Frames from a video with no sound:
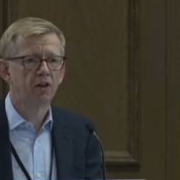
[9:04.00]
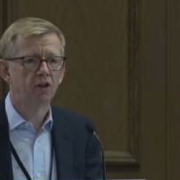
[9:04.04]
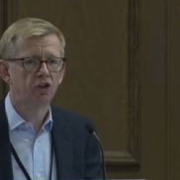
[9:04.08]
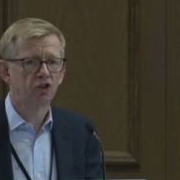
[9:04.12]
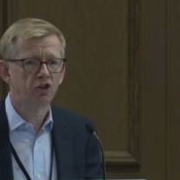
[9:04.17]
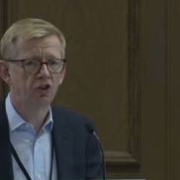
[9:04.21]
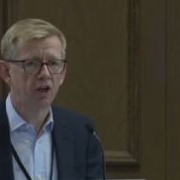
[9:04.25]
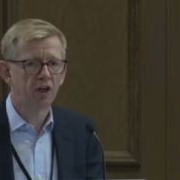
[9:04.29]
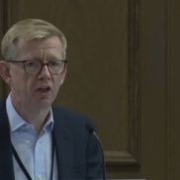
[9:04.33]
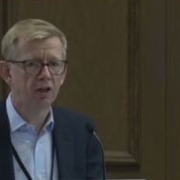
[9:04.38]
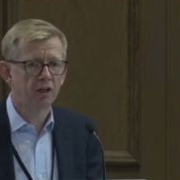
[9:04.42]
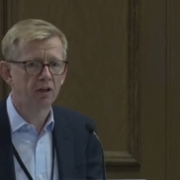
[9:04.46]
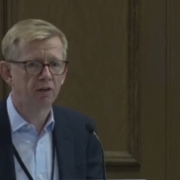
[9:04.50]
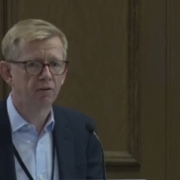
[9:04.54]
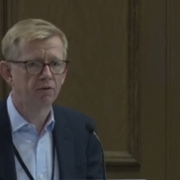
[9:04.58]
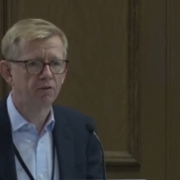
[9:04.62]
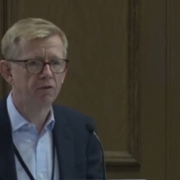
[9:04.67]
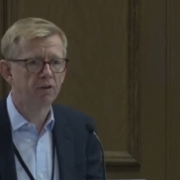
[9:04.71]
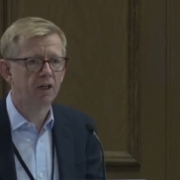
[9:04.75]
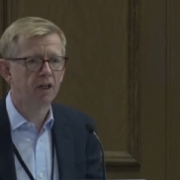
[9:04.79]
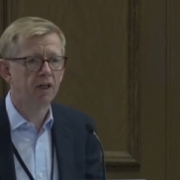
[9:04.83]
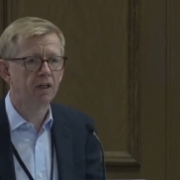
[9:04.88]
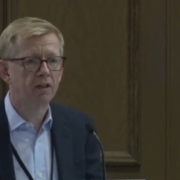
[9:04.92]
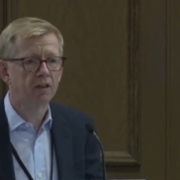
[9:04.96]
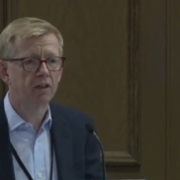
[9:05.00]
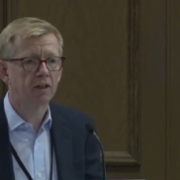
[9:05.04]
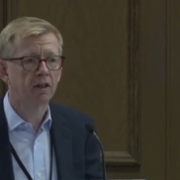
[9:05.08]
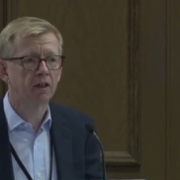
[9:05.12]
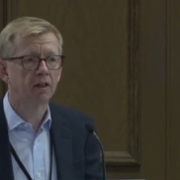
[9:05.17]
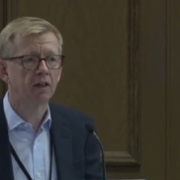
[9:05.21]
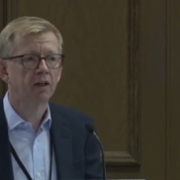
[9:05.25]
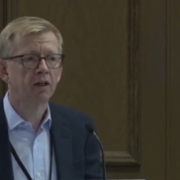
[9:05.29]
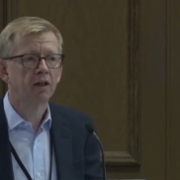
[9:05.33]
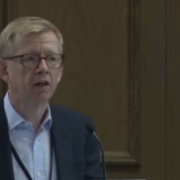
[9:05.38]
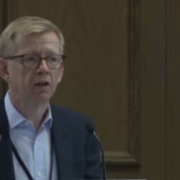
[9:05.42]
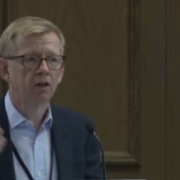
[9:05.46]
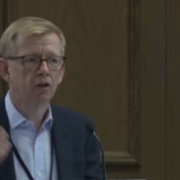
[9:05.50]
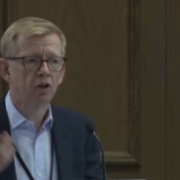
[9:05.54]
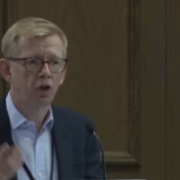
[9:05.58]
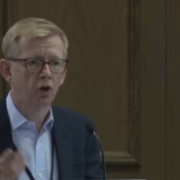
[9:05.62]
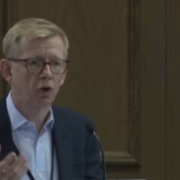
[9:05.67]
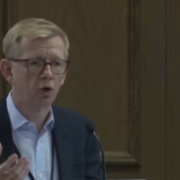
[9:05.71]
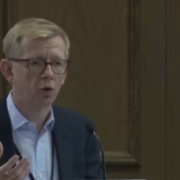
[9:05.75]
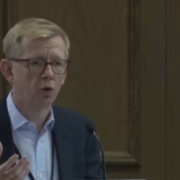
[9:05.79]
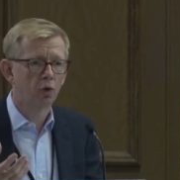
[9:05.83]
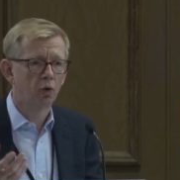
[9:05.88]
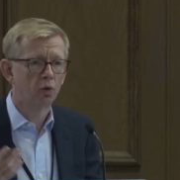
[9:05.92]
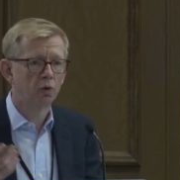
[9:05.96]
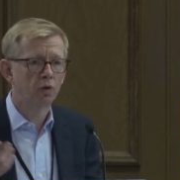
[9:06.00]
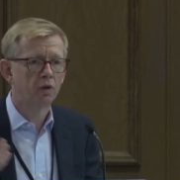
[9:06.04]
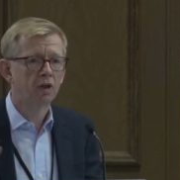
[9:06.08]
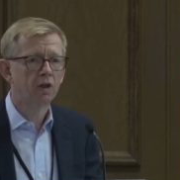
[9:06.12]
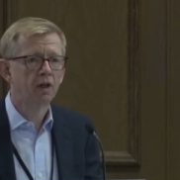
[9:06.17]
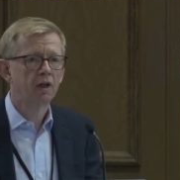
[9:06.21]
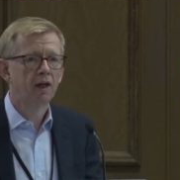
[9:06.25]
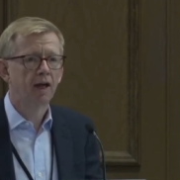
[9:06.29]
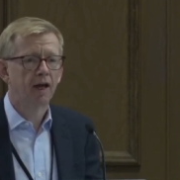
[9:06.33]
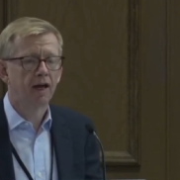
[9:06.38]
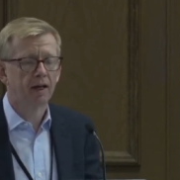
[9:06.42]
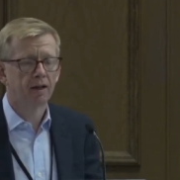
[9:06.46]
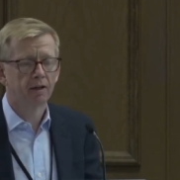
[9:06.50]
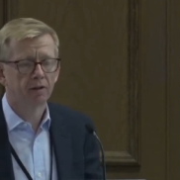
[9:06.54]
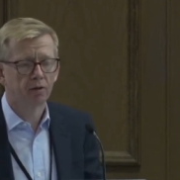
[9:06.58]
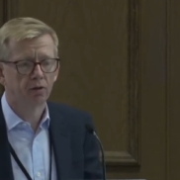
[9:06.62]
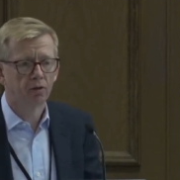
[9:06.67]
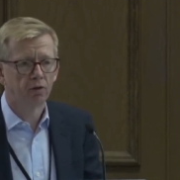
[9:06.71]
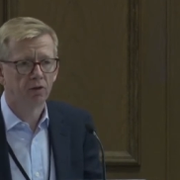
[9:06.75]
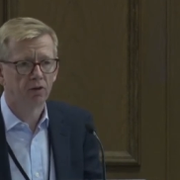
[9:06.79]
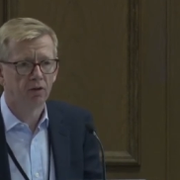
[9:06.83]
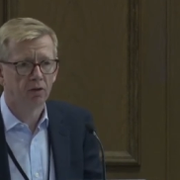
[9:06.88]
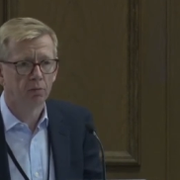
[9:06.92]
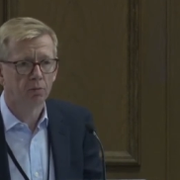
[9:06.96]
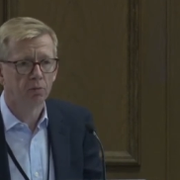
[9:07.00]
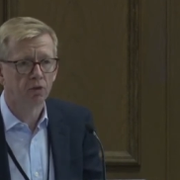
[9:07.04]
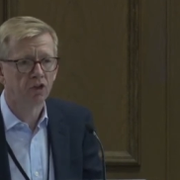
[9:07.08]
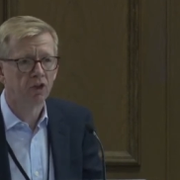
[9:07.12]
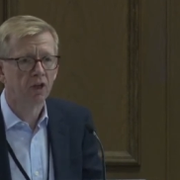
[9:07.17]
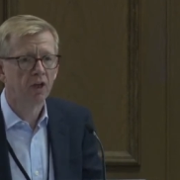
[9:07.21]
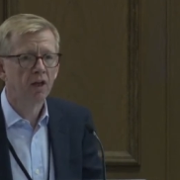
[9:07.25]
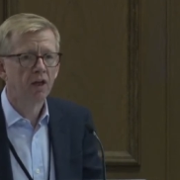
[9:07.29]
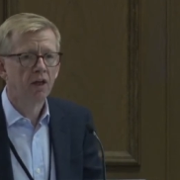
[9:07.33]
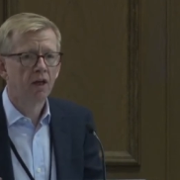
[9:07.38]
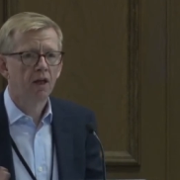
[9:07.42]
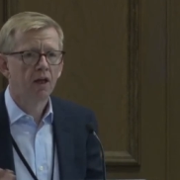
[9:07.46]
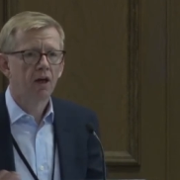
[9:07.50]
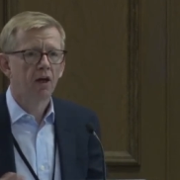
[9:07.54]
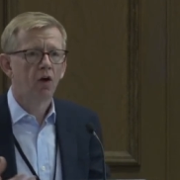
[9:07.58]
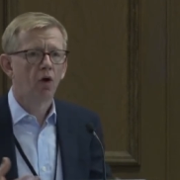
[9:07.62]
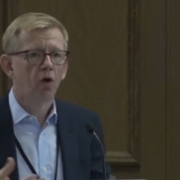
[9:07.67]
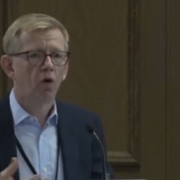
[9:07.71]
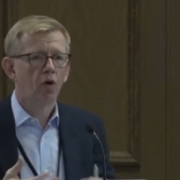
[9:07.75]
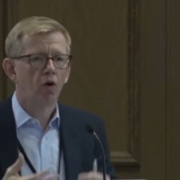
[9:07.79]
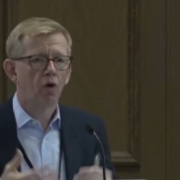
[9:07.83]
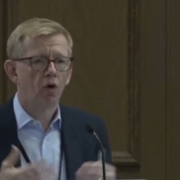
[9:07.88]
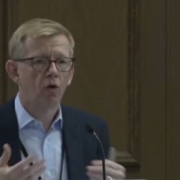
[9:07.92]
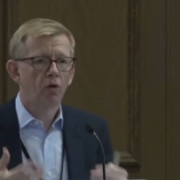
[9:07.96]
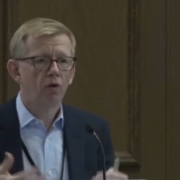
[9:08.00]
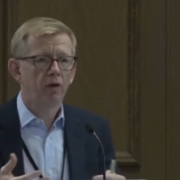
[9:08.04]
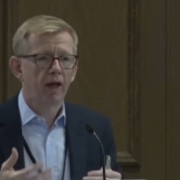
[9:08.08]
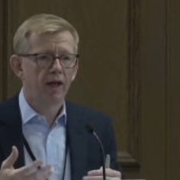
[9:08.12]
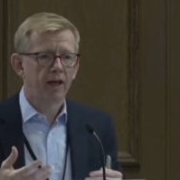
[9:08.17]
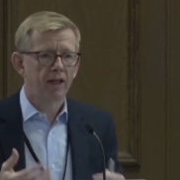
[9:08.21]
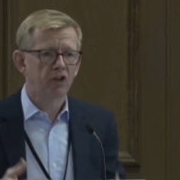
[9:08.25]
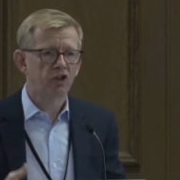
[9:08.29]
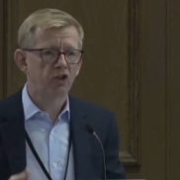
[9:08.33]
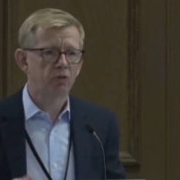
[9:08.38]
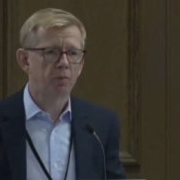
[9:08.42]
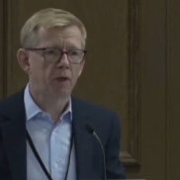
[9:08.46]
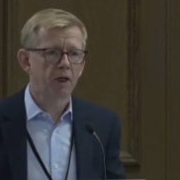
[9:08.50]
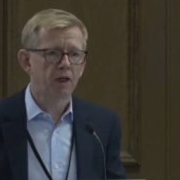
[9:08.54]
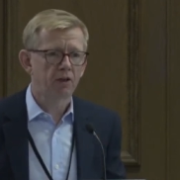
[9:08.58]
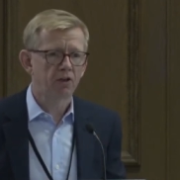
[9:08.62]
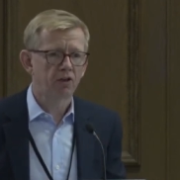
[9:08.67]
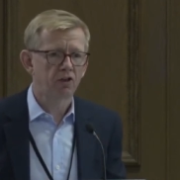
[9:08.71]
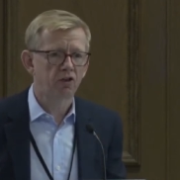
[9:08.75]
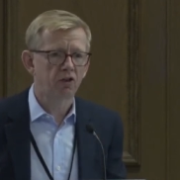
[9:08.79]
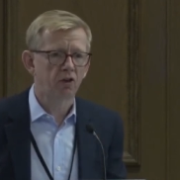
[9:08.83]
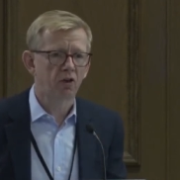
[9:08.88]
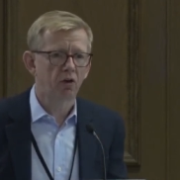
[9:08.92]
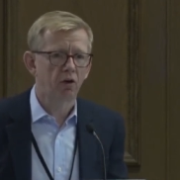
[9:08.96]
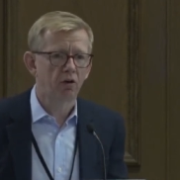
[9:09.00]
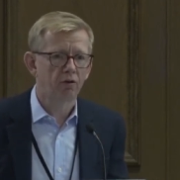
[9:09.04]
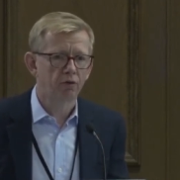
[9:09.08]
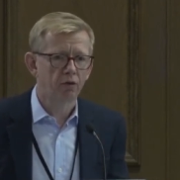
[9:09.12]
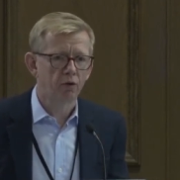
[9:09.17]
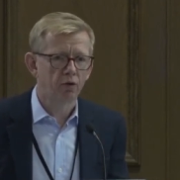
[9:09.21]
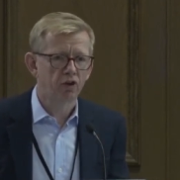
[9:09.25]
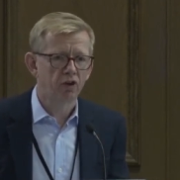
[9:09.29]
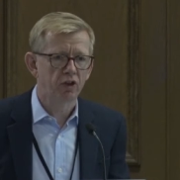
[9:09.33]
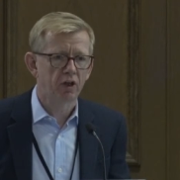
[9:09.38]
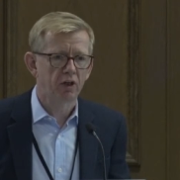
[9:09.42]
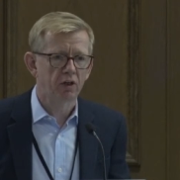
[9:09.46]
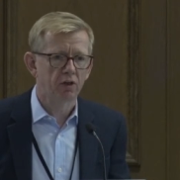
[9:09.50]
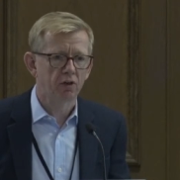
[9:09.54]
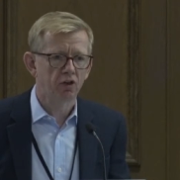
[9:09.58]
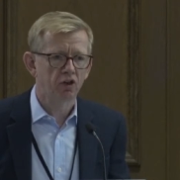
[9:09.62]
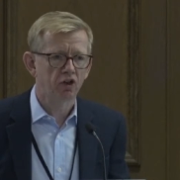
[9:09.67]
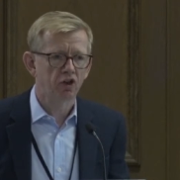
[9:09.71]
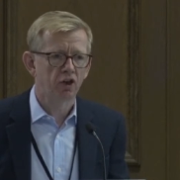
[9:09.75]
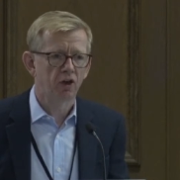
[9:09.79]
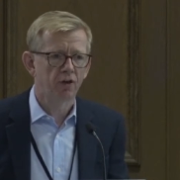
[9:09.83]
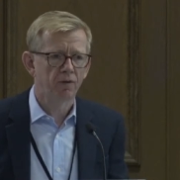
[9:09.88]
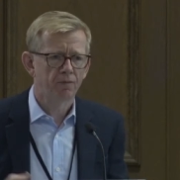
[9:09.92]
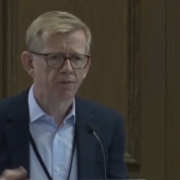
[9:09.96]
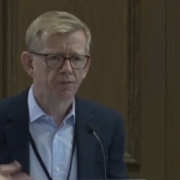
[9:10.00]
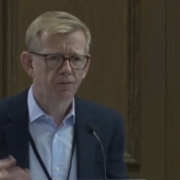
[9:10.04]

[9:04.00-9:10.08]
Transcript: the sharing of data, code, algorithms, all aspects of research.